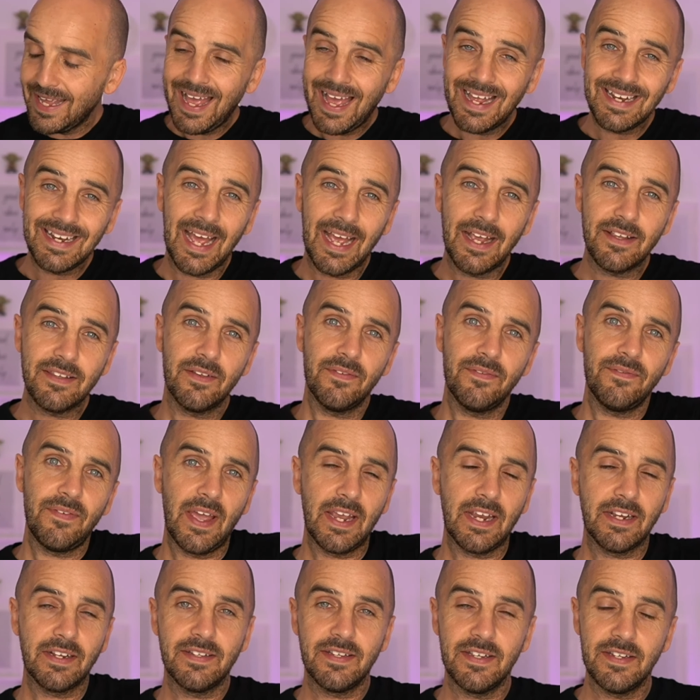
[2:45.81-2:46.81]
And that has
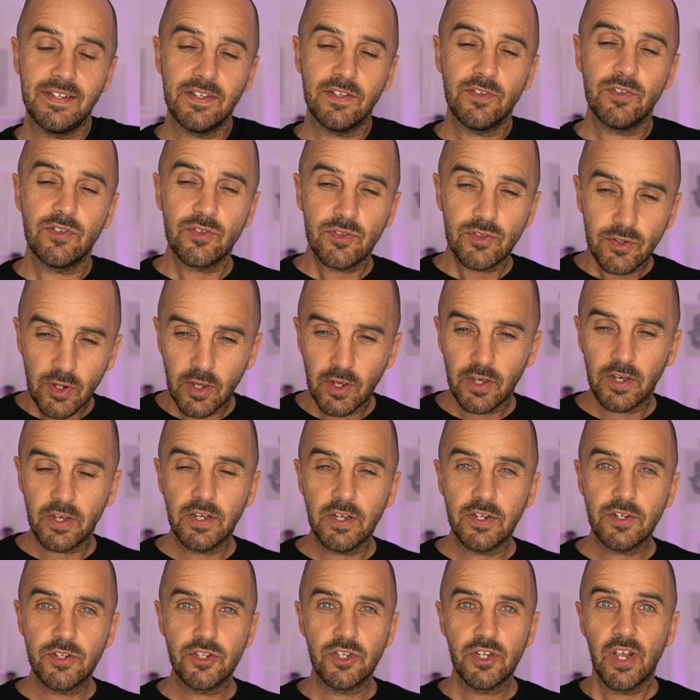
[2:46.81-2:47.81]
affected
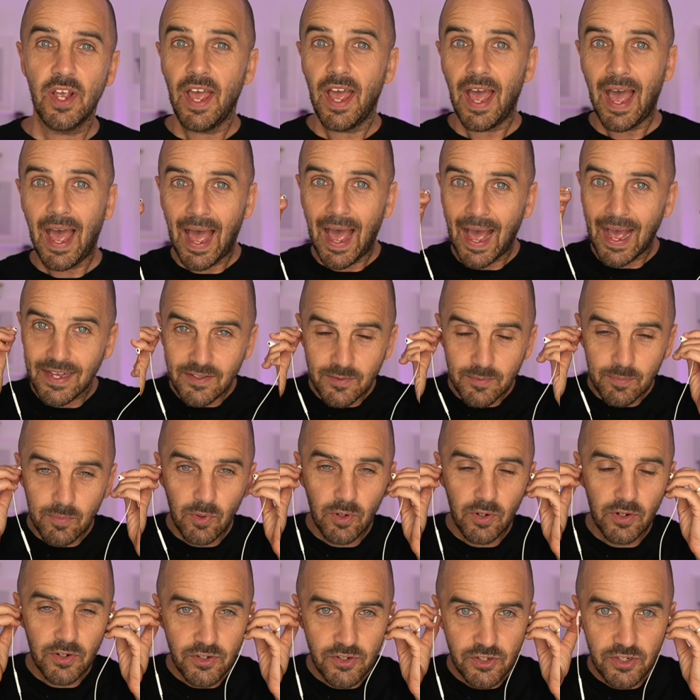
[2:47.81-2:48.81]
search as
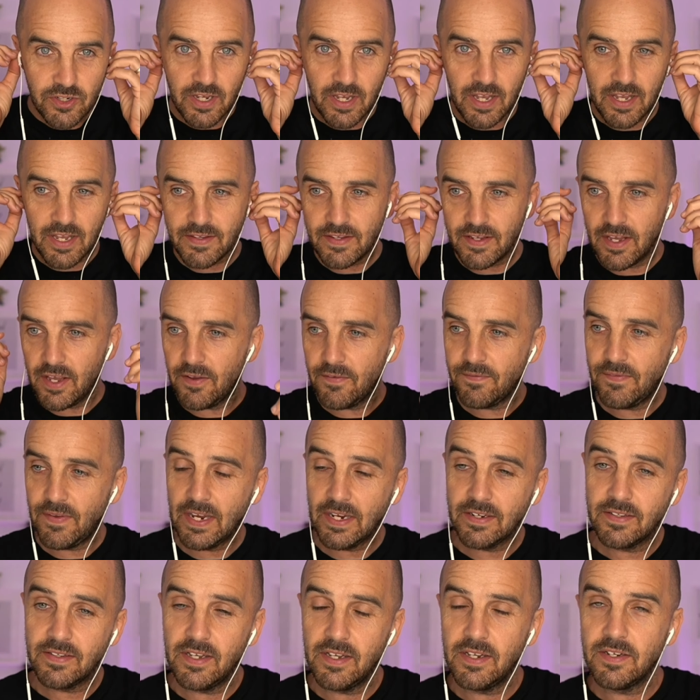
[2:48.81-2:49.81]
much as it
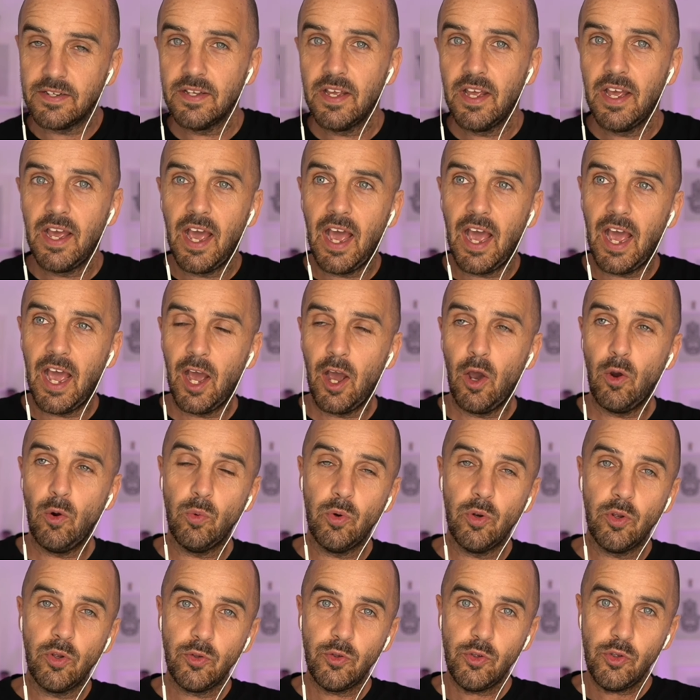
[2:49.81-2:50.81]
affected
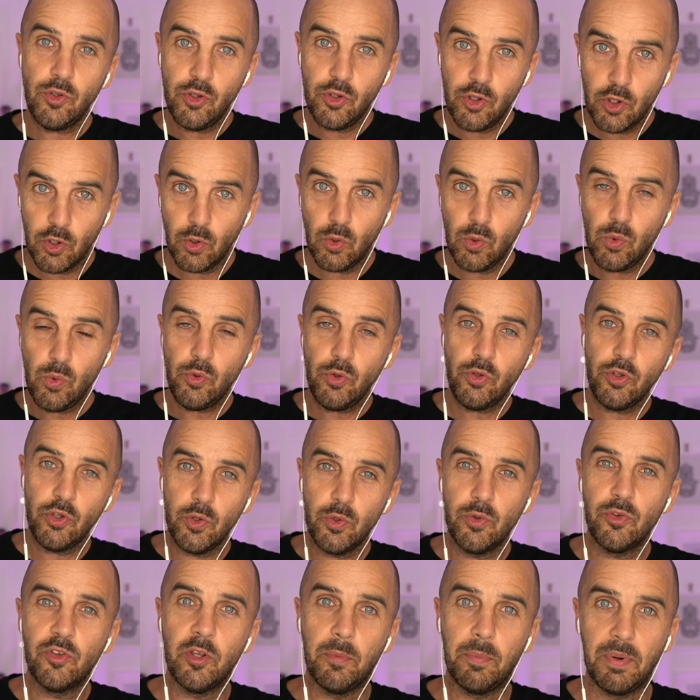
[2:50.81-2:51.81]
how you
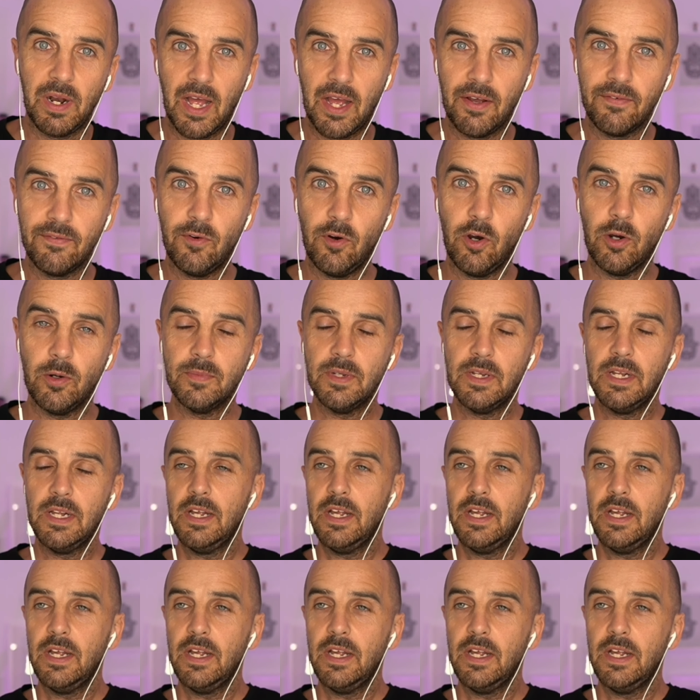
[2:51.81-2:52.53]
use the platform.